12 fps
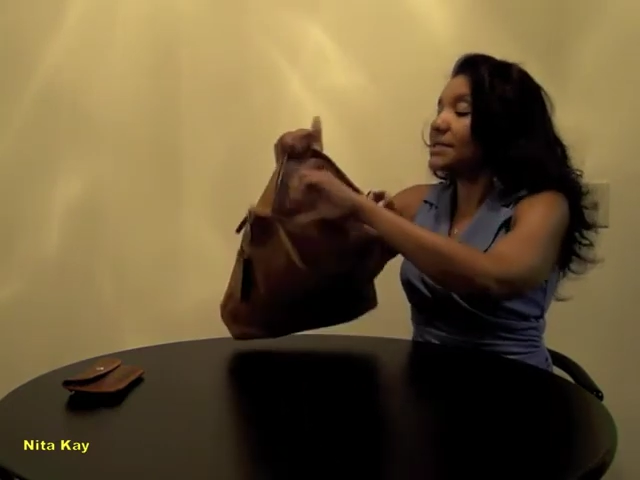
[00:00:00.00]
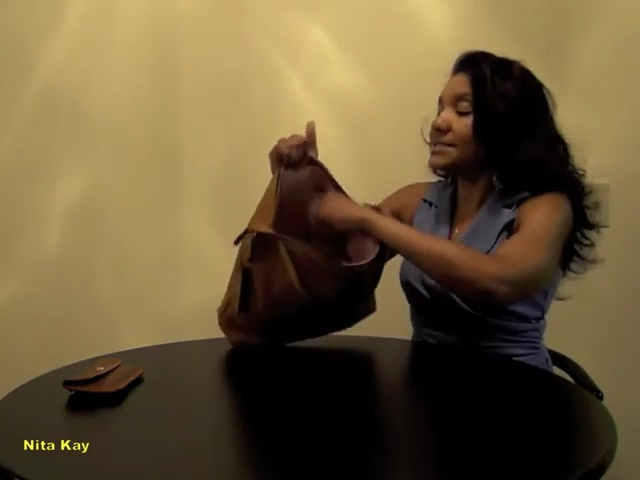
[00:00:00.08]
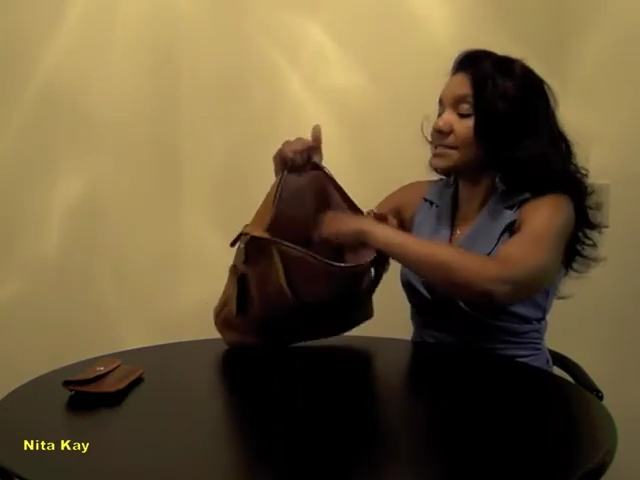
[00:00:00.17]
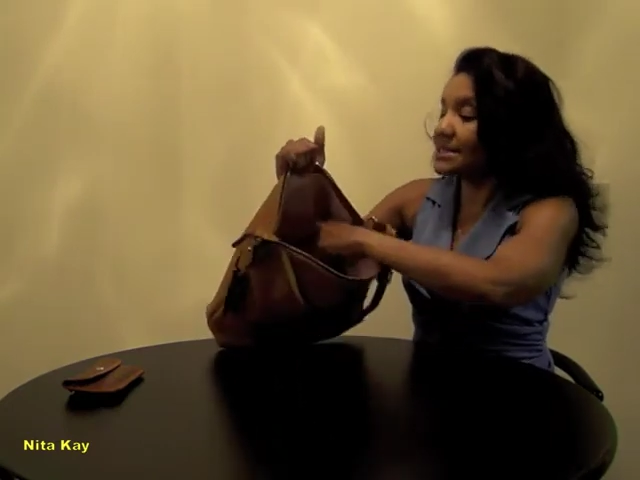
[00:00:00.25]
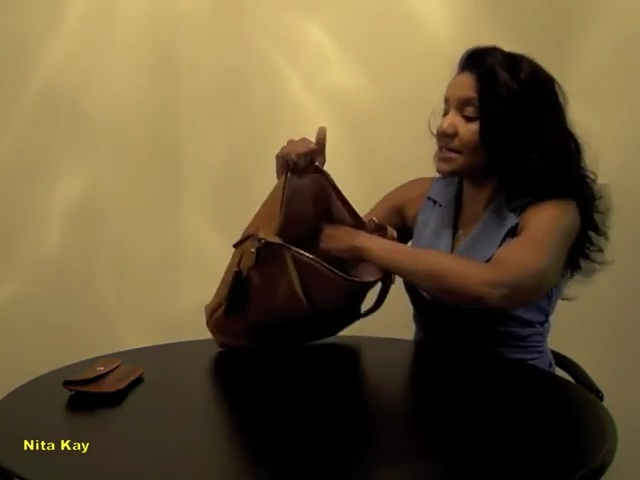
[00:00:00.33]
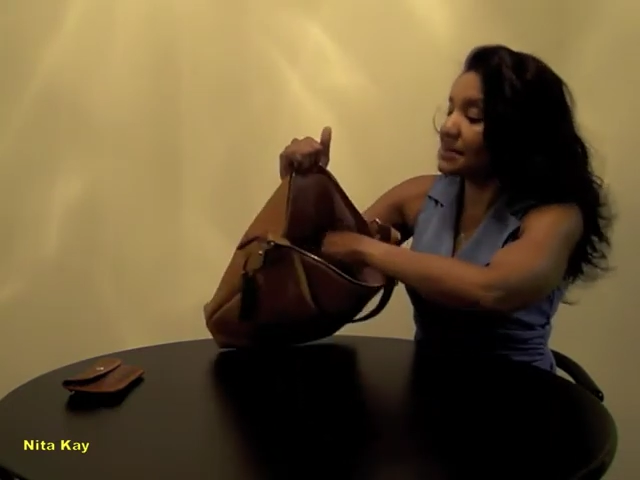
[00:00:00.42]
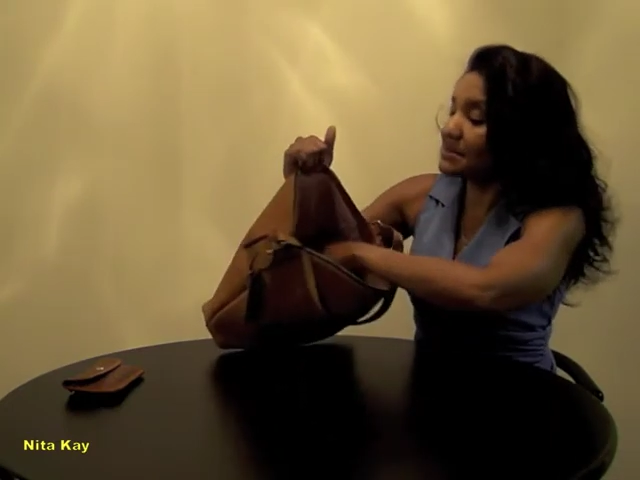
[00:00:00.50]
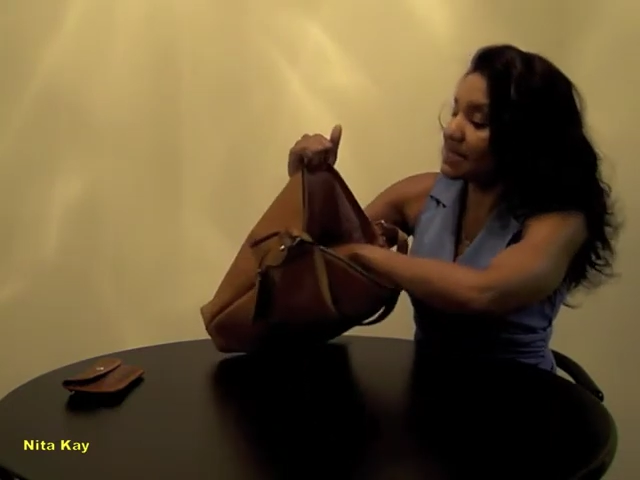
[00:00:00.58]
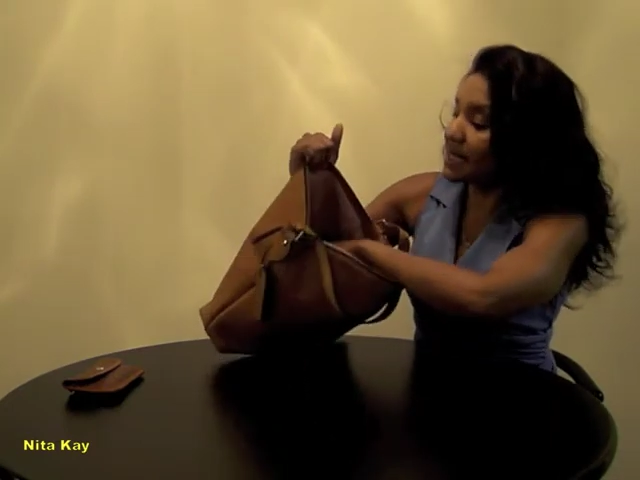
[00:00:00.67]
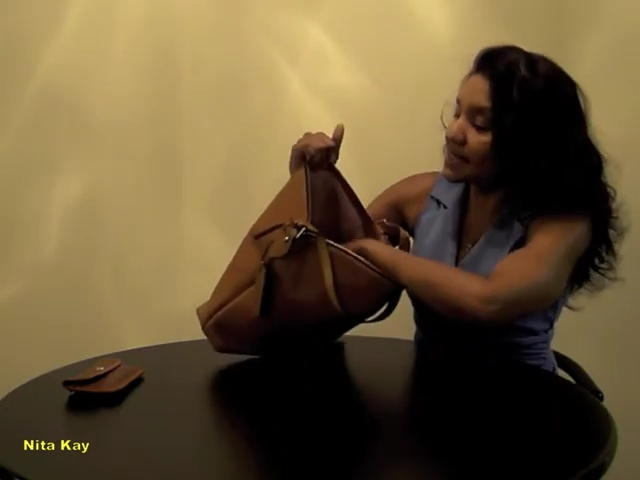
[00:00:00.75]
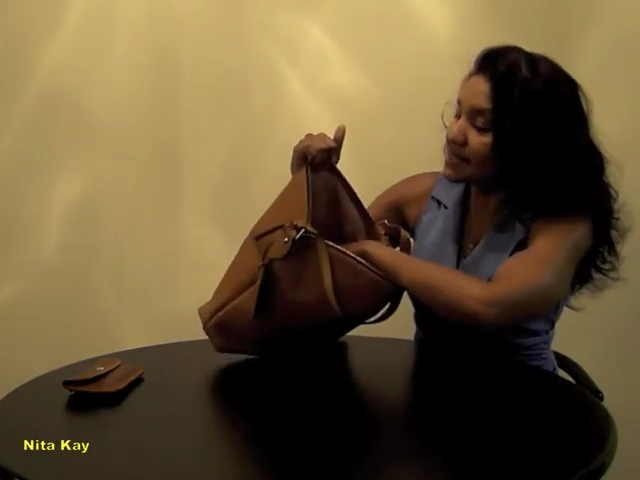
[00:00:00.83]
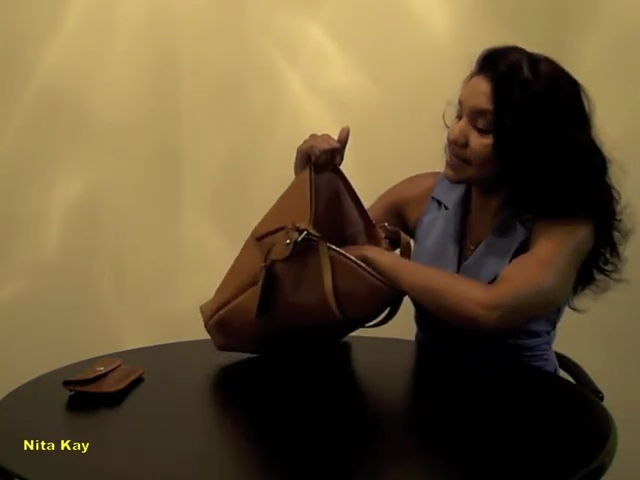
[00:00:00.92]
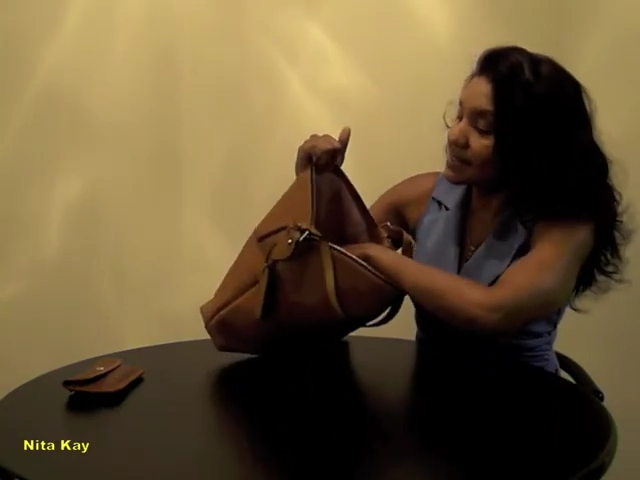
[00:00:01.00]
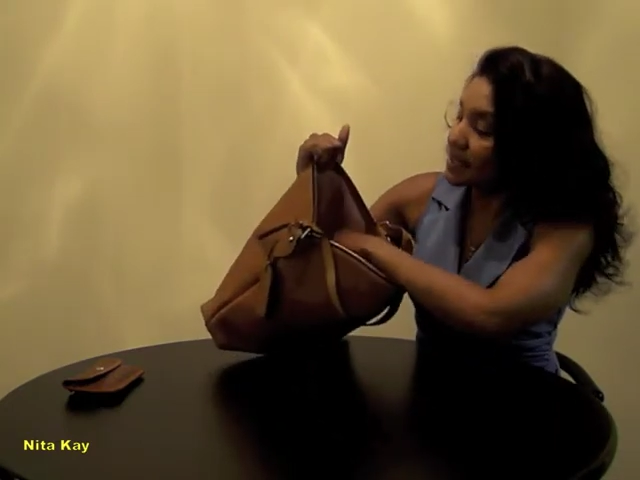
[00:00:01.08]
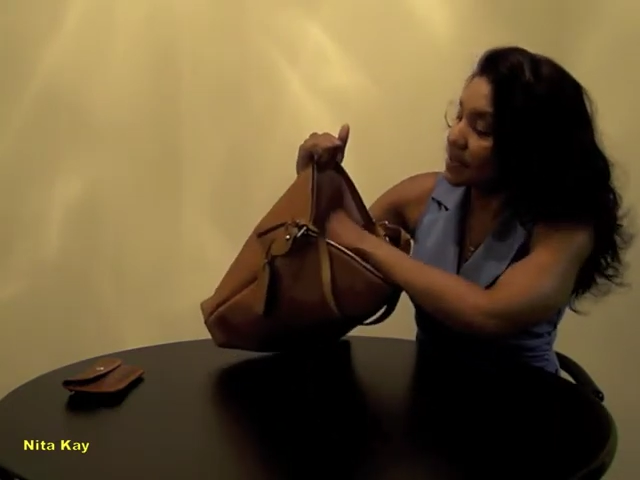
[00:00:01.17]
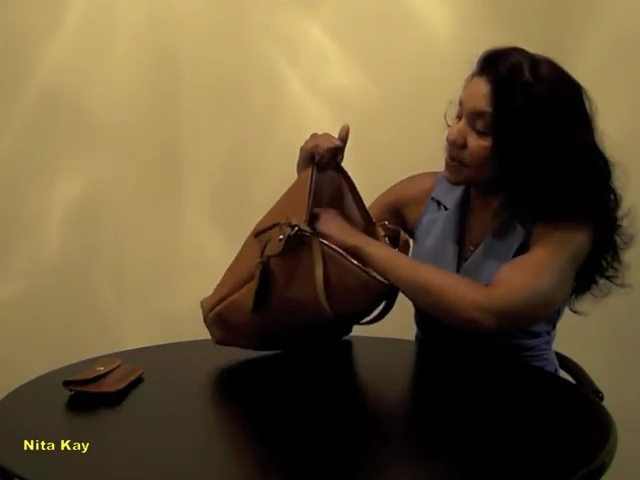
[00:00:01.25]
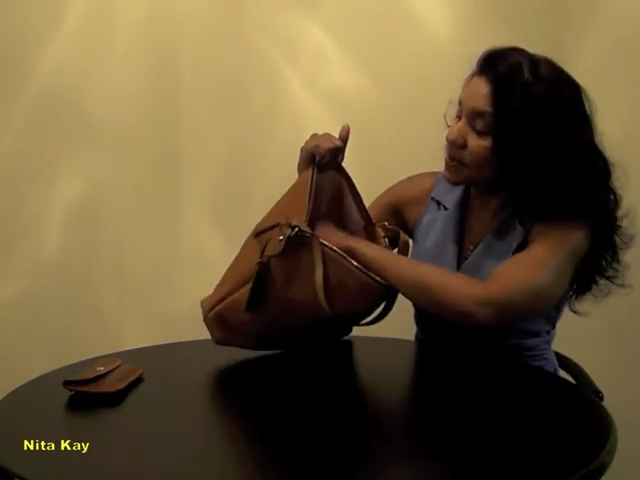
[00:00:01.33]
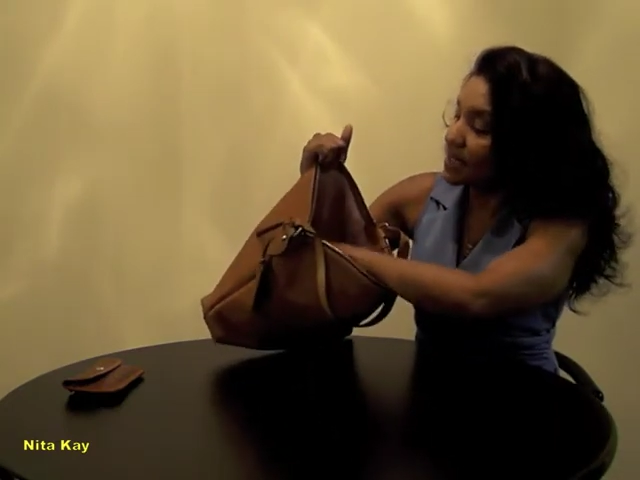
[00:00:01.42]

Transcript: is the same size as the other,